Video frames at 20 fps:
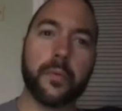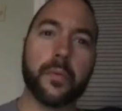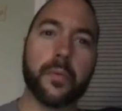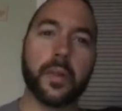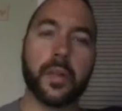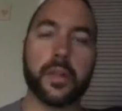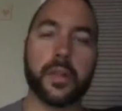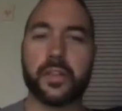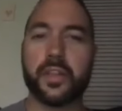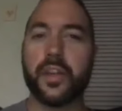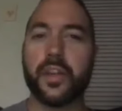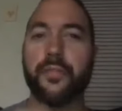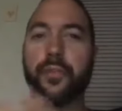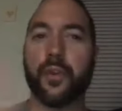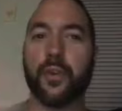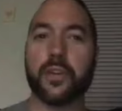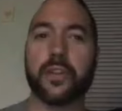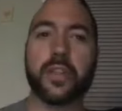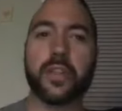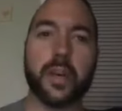let's say, for
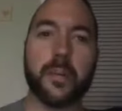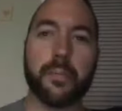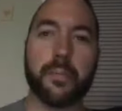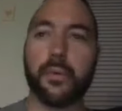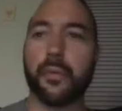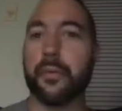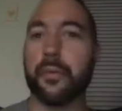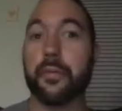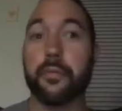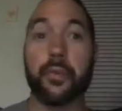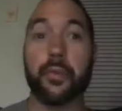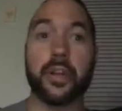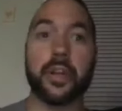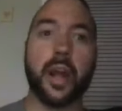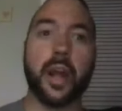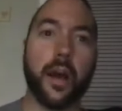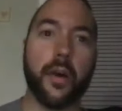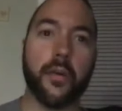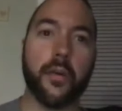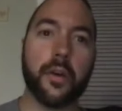example,
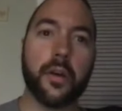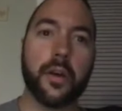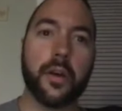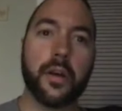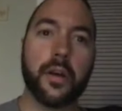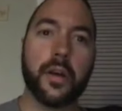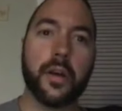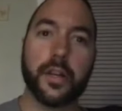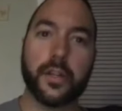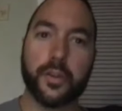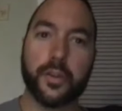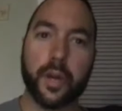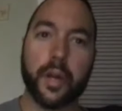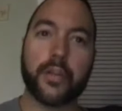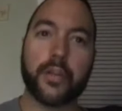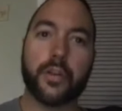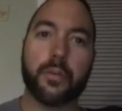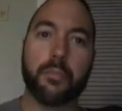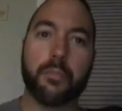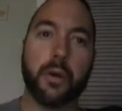3-and-out and you
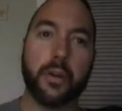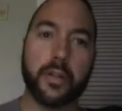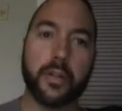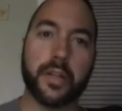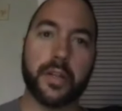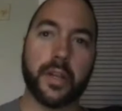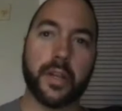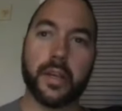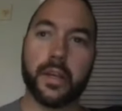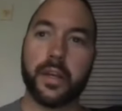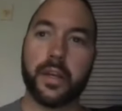guys are punting.